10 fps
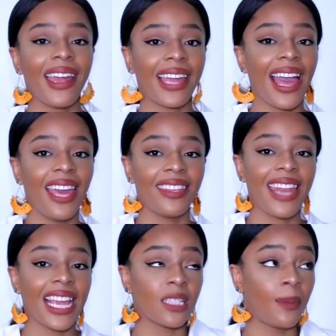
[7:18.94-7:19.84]
Okay, the
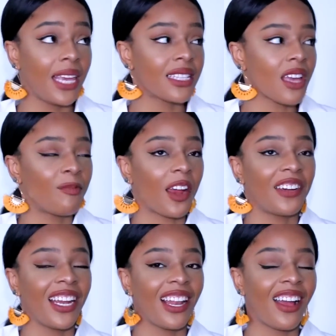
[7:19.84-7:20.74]
next piece I'm
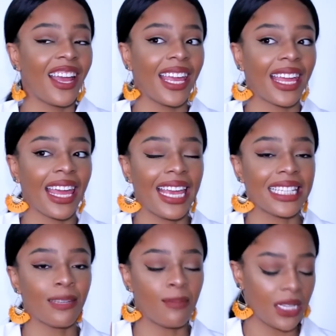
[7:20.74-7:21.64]
very like
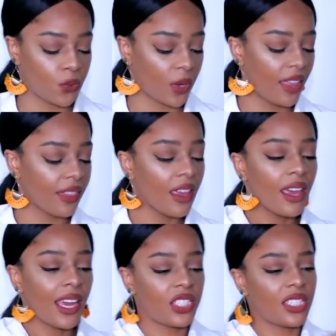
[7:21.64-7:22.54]
hit and miss with.
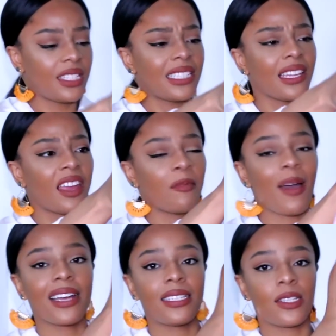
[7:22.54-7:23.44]
It's just this like
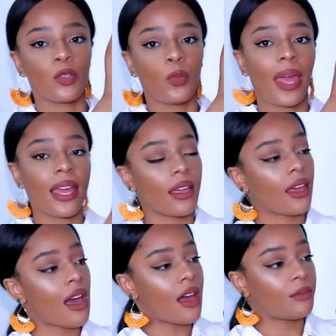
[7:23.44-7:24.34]
pastel
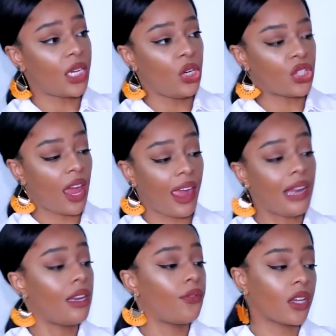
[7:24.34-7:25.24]
pink t-shirt
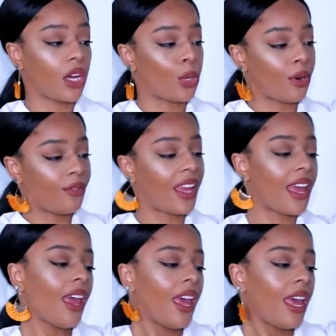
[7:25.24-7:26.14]
here. Love the colour of
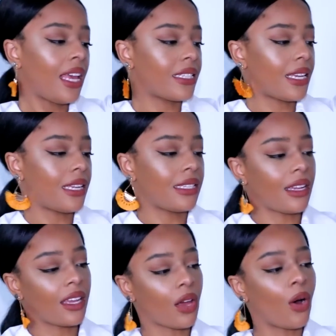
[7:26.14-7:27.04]
it. It says
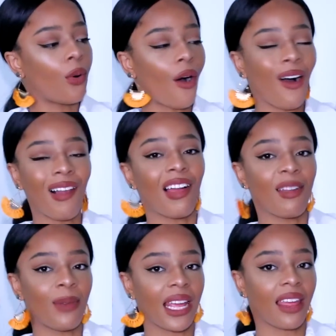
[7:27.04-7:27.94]
like the whole
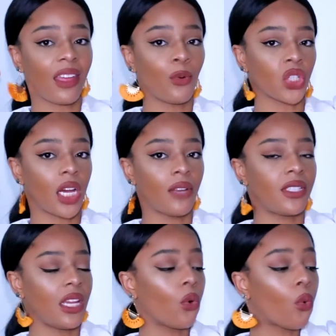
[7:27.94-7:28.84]
hotline bling thing, which I've
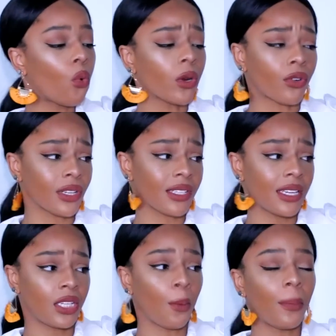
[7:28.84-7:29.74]
seen all across
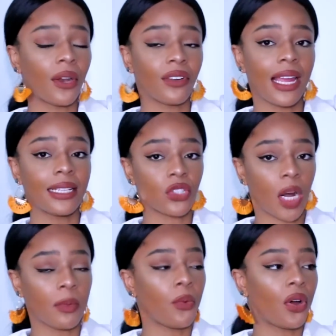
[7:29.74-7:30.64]
like Tumblr and
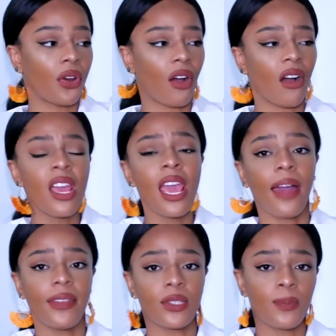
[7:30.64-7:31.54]
Instagram and whatnot.
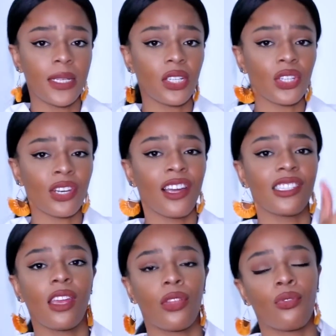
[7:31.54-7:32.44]
And this would be such a
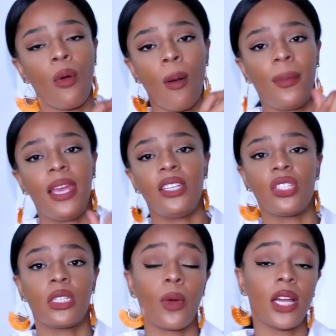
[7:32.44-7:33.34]
nice like throw on piece
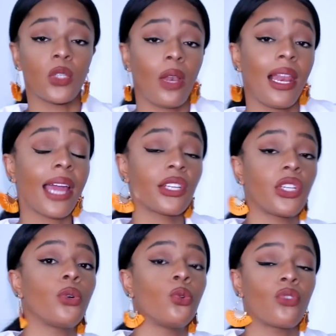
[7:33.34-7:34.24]
just to wear to a
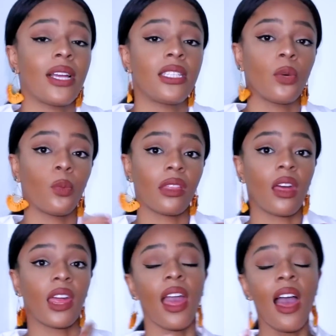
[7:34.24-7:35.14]
lecture, or dress up with
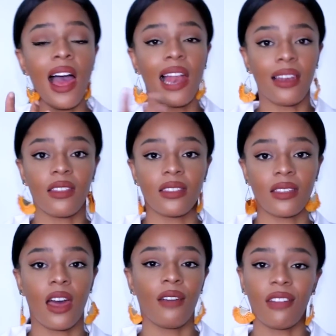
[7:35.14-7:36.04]
like a leather
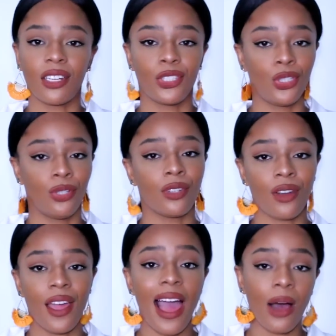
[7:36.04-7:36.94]
skirt for like a student
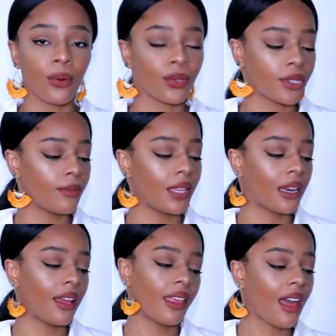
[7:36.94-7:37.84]
night out or
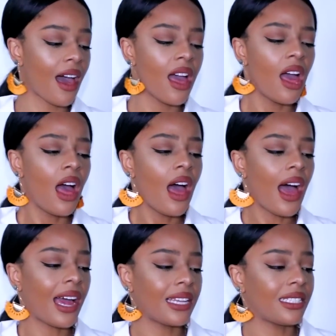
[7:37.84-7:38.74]
something like that.
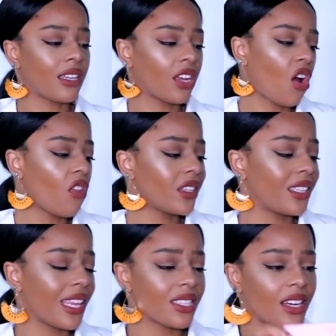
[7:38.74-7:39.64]
And I got this
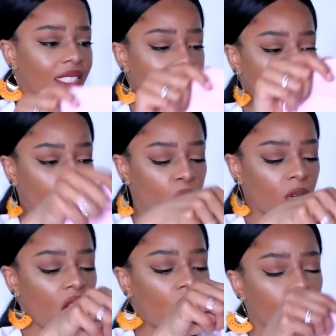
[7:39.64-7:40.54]
in its size
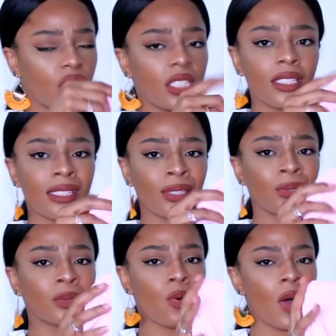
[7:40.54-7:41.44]
extra large, and it's
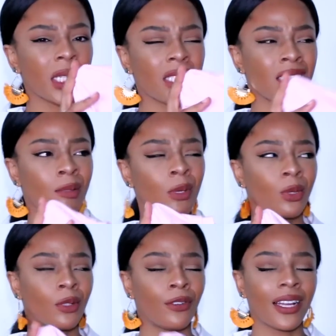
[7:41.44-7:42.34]
still quite
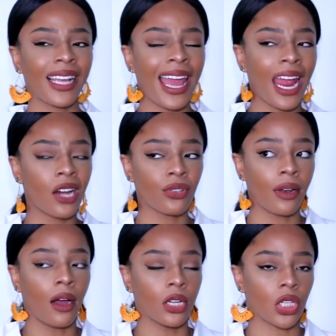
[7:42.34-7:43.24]
small. For like an extra
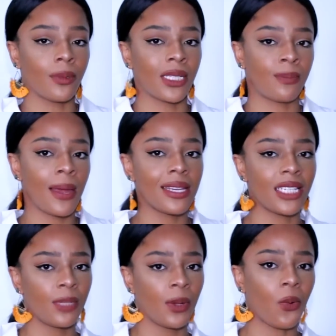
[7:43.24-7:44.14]
large, I would expect
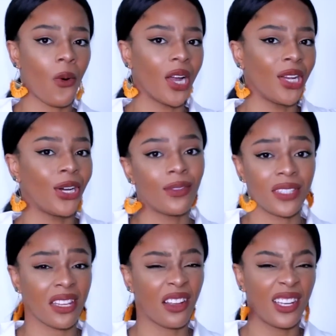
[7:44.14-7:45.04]
it to be quite
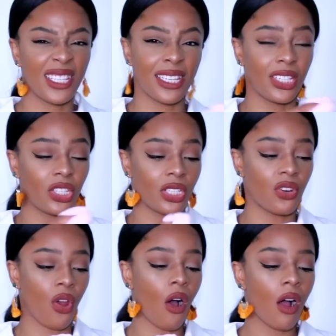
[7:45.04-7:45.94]
oversized, and it's just
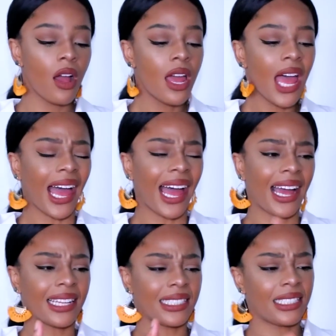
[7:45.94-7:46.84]
not.
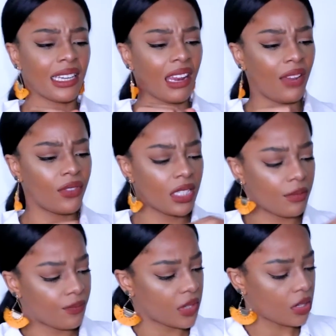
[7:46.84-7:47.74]
And
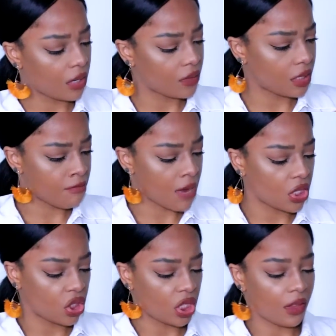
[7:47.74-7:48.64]
not even to
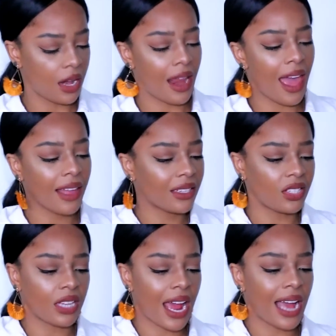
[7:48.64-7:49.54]
mention, the neck
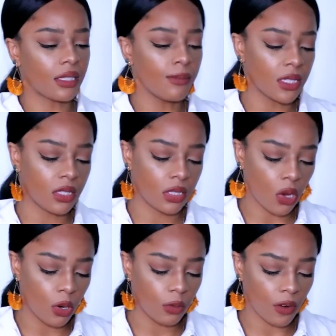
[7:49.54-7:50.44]
just hasn't been
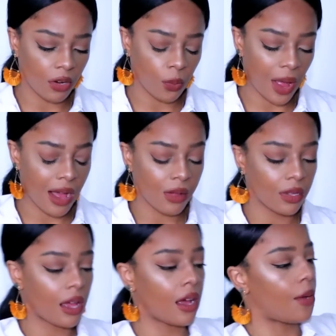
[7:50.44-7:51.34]
sewn very well.
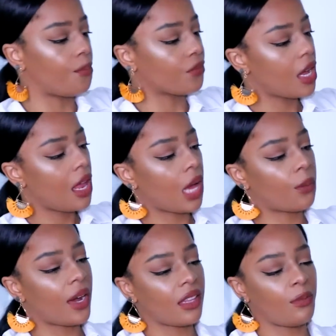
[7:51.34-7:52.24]

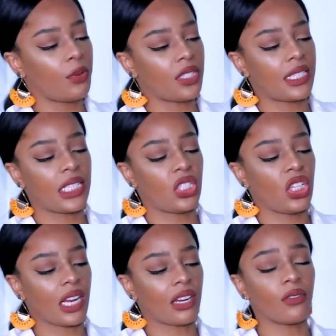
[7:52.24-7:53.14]
Where they put the
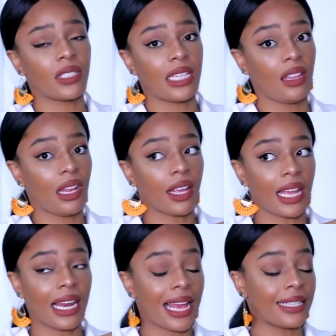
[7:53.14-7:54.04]
stitching and obviously the
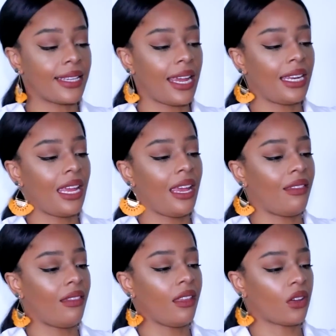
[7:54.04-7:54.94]
like elastane
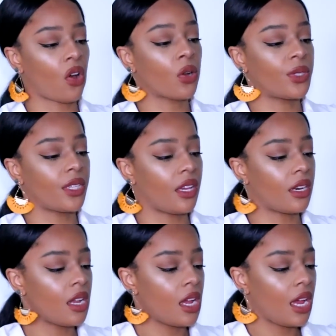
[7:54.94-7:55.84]
in the
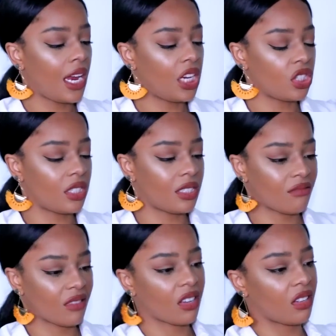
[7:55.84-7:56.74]
cotton, it's just